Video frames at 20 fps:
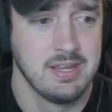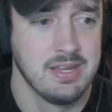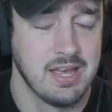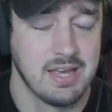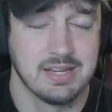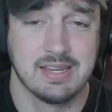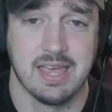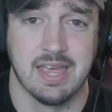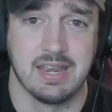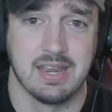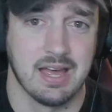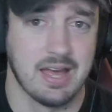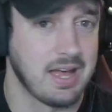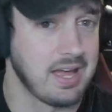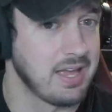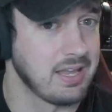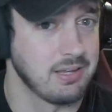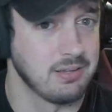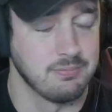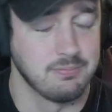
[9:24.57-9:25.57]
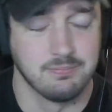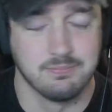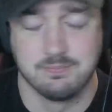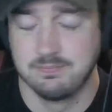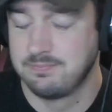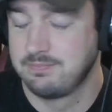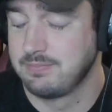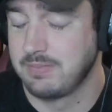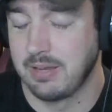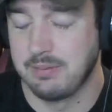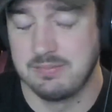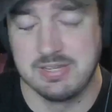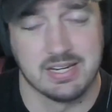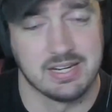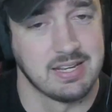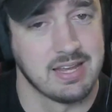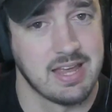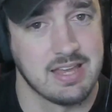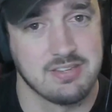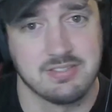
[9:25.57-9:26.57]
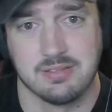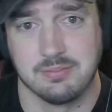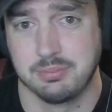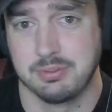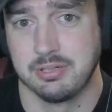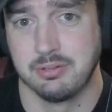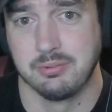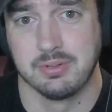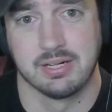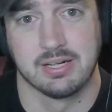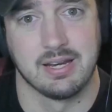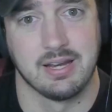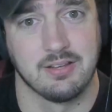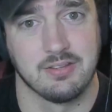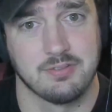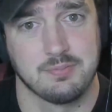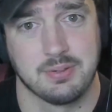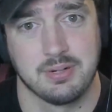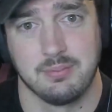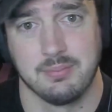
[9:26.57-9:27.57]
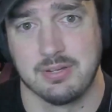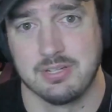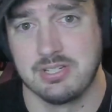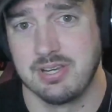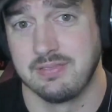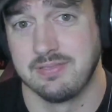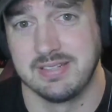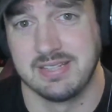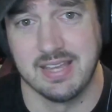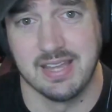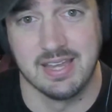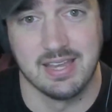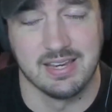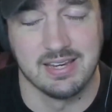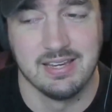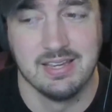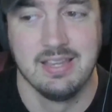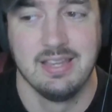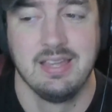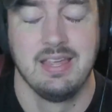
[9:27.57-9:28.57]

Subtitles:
Again, I'm taking high stim pre-workouts pretty much every day.